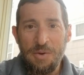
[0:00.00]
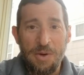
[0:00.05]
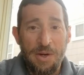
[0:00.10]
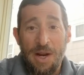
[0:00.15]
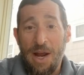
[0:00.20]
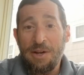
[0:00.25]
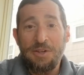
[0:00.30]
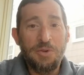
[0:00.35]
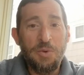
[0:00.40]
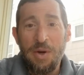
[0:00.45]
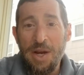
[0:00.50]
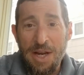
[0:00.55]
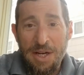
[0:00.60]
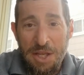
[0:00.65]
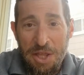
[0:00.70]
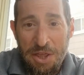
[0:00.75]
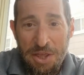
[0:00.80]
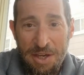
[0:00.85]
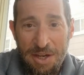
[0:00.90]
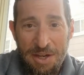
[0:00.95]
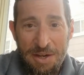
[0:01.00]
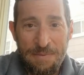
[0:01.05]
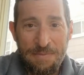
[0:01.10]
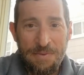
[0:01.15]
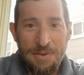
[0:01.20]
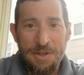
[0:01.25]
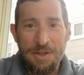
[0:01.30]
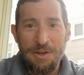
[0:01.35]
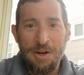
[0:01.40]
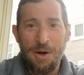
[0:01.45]
We're not doing
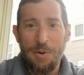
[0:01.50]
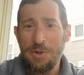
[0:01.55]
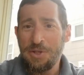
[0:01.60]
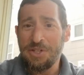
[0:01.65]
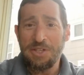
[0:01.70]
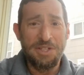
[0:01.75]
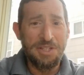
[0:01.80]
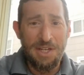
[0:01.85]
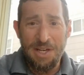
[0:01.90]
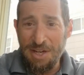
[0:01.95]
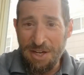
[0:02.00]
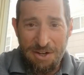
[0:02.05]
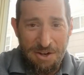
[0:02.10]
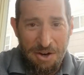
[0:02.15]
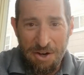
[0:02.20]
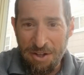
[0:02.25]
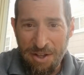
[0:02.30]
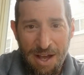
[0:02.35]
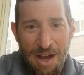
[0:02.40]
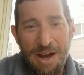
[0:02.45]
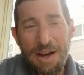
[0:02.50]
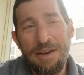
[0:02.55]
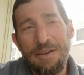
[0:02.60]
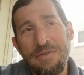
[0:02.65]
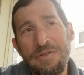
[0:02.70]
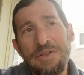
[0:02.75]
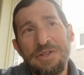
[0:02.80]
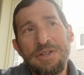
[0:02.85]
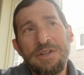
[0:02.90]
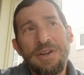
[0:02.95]
anything. Are we succeeding in our
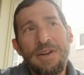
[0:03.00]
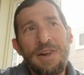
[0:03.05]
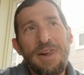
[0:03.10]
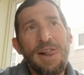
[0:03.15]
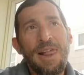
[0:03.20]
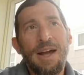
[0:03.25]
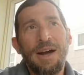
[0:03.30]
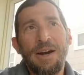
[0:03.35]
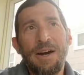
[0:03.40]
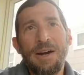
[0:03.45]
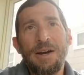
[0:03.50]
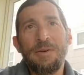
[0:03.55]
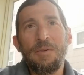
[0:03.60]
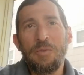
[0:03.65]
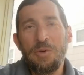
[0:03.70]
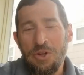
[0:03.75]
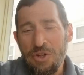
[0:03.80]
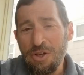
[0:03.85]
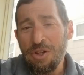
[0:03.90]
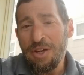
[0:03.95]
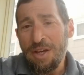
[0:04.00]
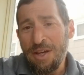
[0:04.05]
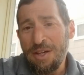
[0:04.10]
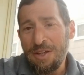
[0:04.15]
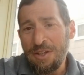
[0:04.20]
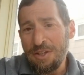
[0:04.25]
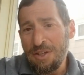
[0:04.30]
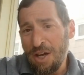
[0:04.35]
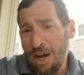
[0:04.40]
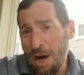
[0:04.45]
lives?" We should look at
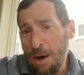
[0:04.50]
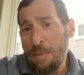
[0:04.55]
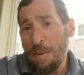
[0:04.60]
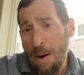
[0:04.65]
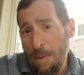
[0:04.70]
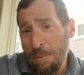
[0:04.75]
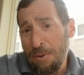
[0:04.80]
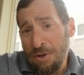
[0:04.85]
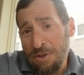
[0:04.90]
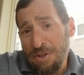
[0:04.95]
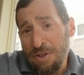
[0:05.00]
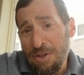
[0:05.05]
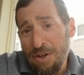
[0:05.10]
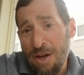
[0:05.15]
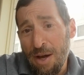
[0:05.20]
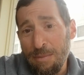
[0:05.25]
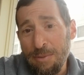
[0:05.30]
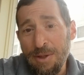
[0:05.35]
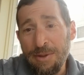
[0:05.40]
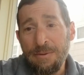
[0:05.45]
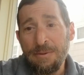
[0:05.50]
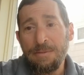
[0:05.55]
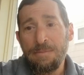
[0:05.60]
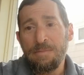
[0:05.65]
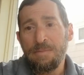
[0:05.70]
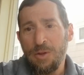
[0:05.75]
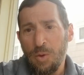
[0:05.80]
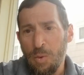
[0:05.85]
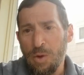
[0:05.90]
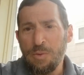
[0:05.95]
our personal nachama.
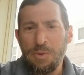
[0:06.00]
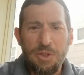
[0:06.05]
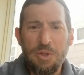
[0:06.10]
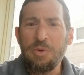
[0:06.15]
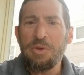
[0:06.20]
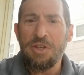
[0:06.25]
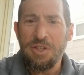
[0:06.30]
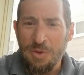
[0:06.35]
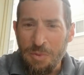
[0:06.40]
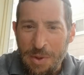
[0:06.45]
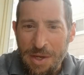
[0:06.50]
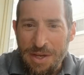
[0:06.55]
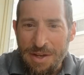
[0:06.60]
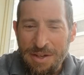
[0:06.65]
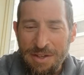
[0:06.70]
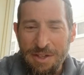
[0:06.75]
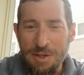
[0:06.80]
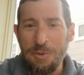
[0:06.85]
What did we do this week?